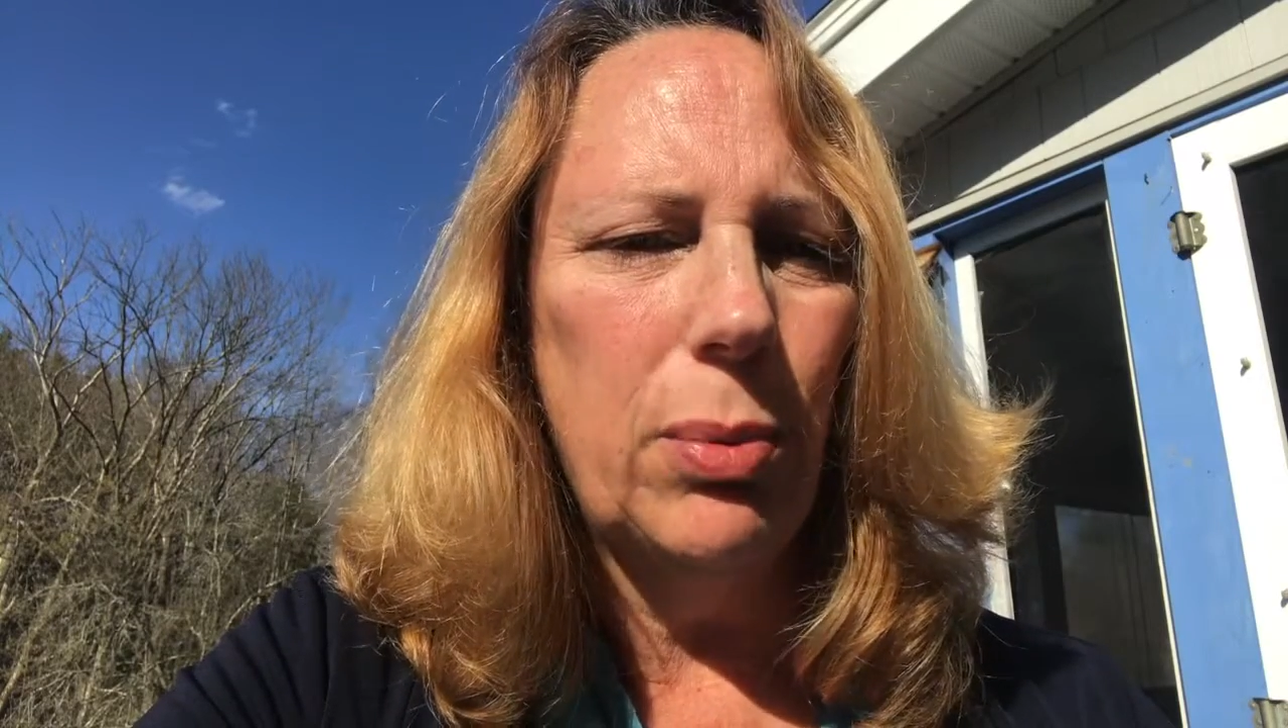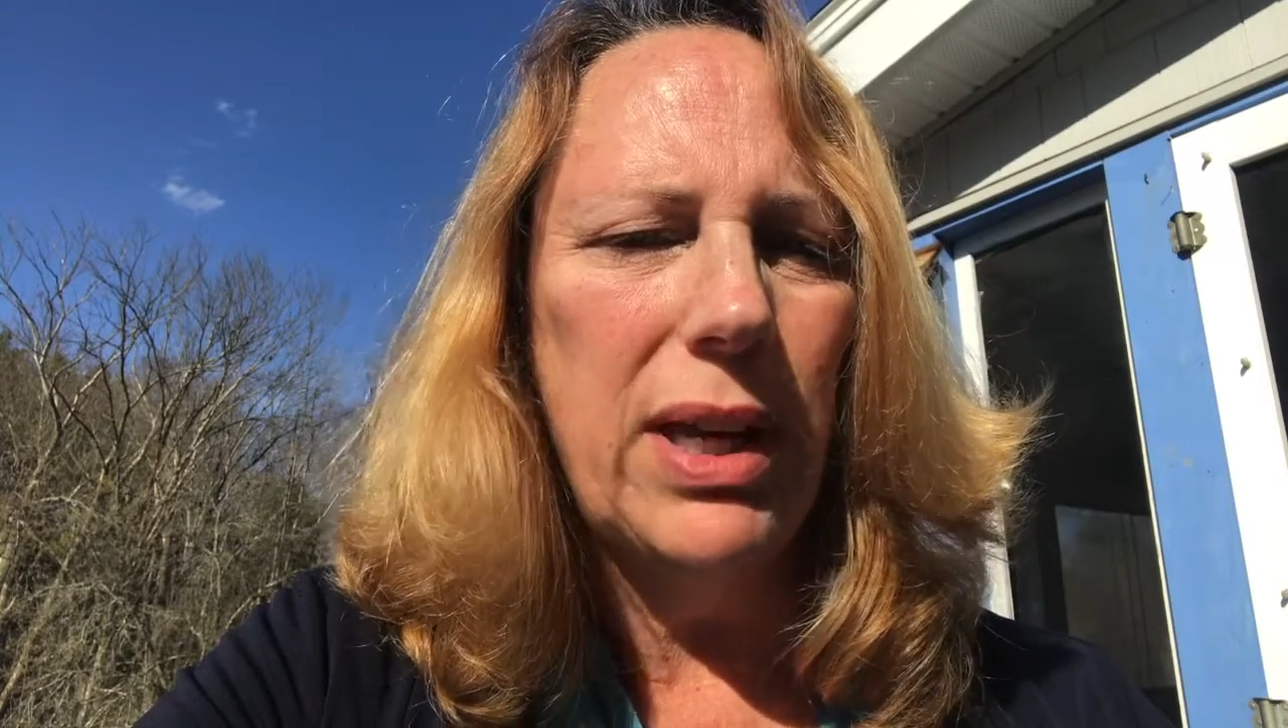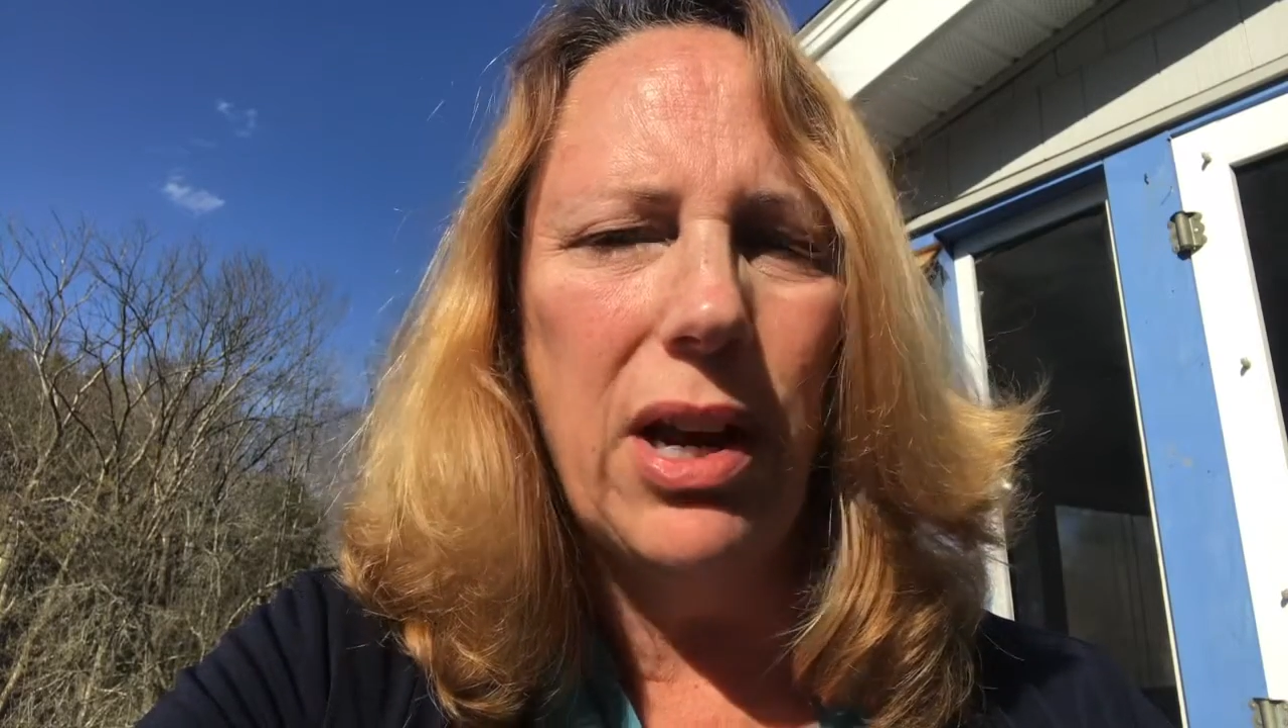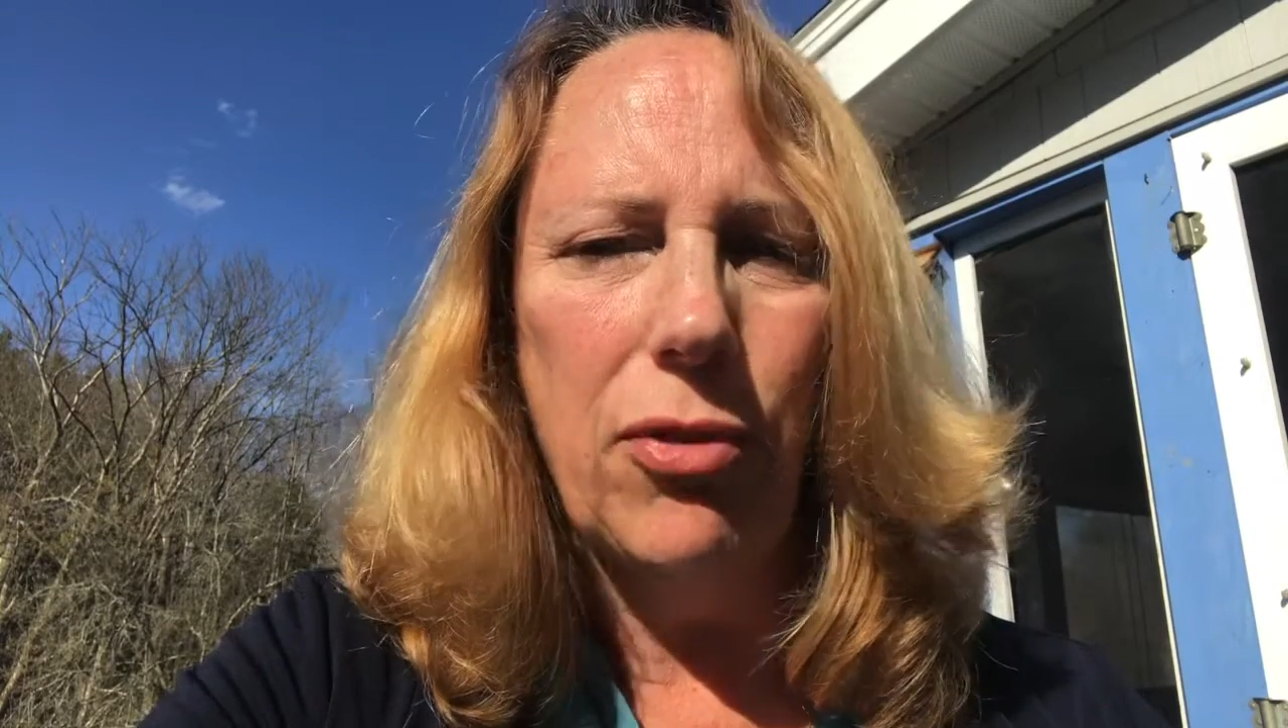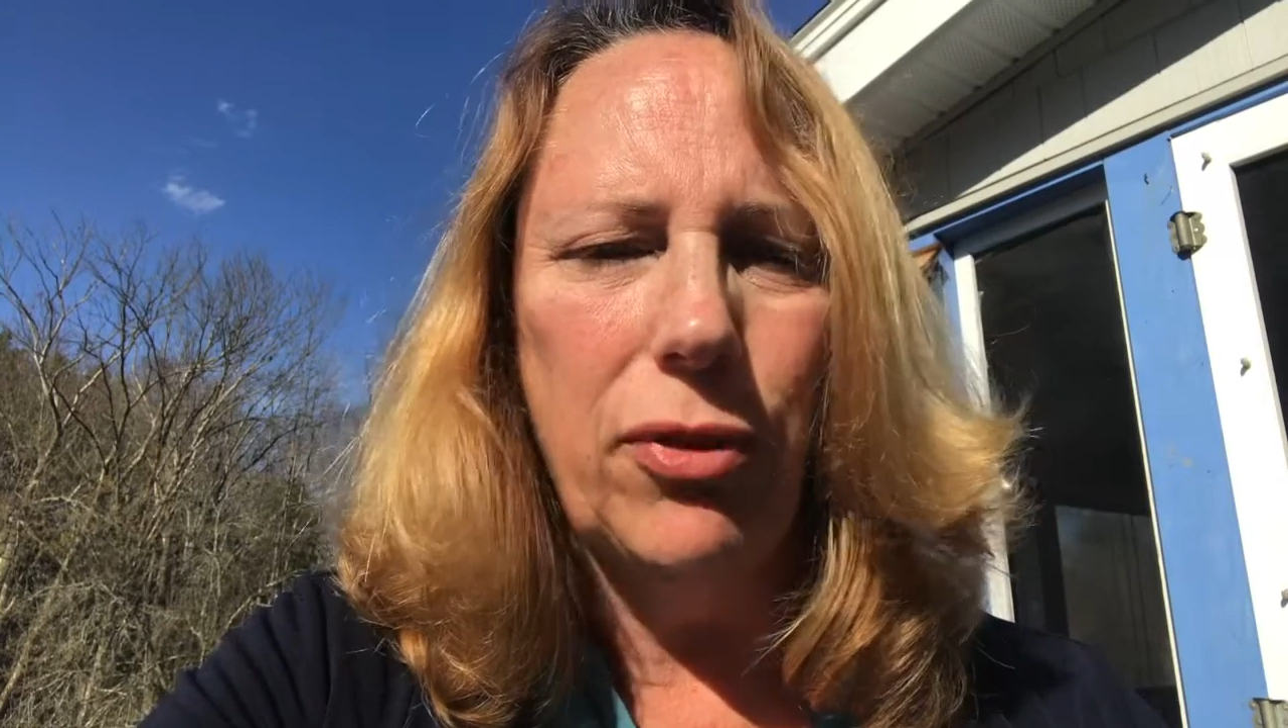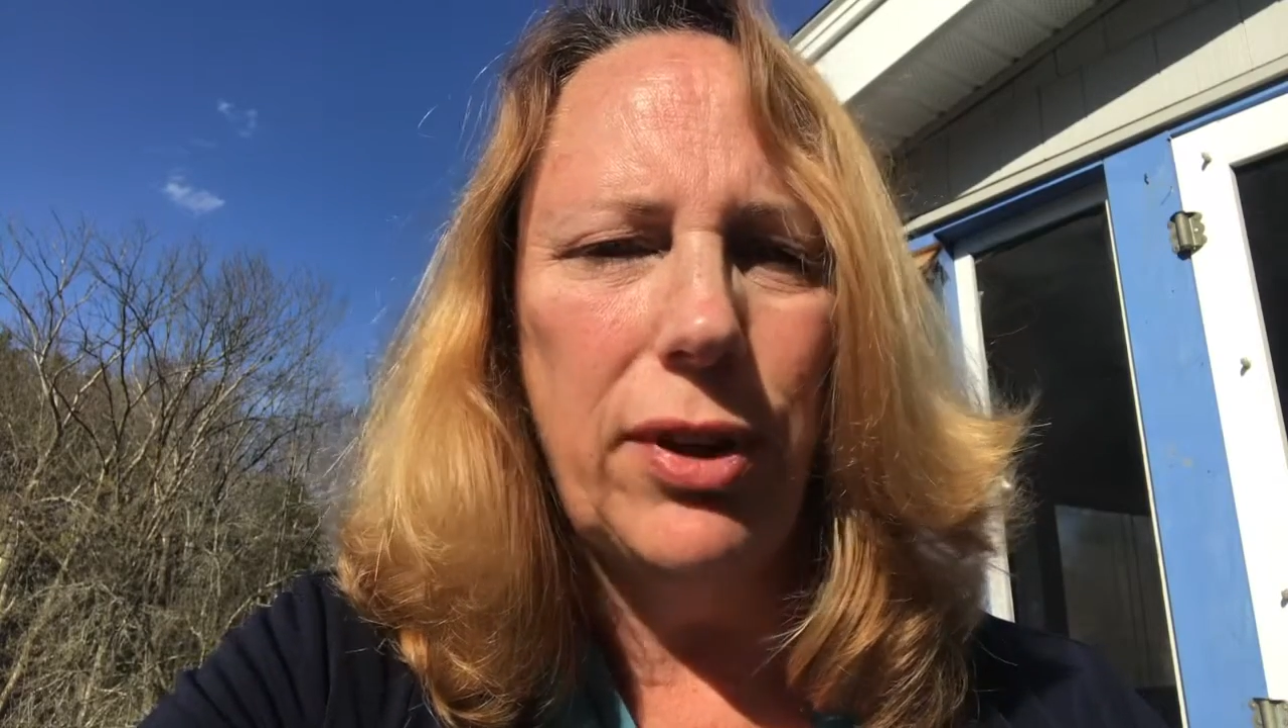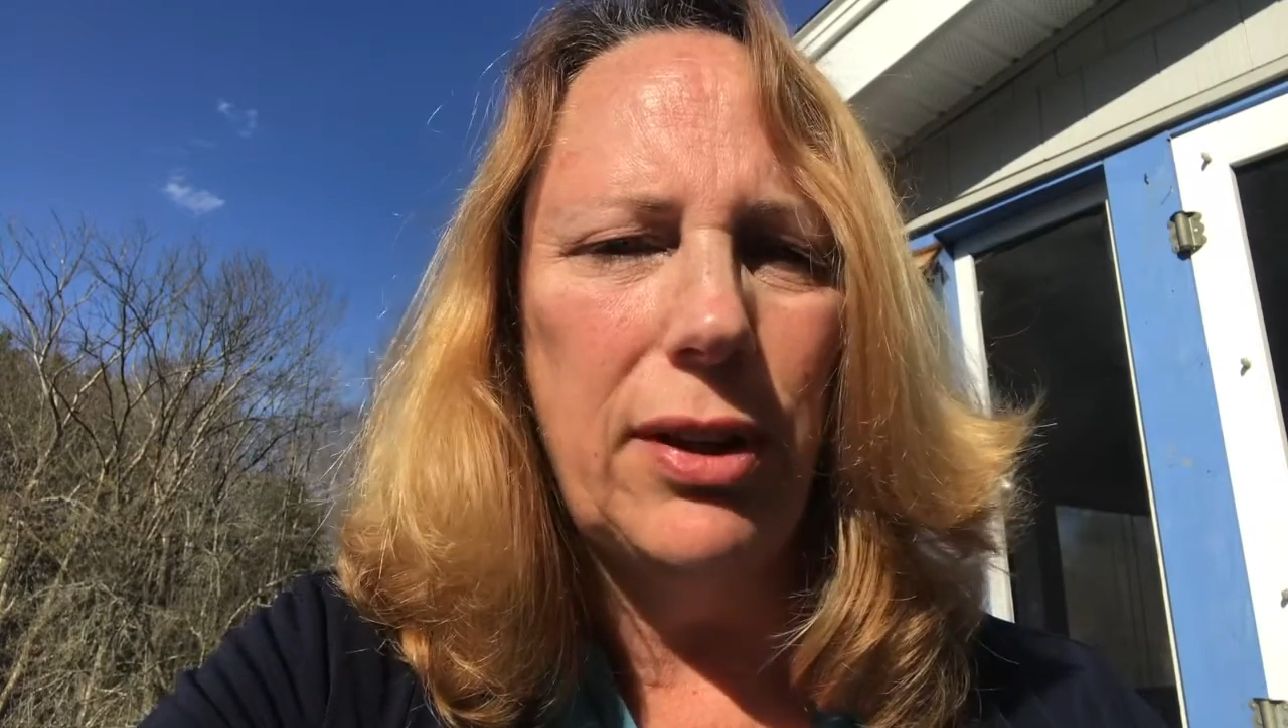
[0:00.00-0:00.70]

we carefully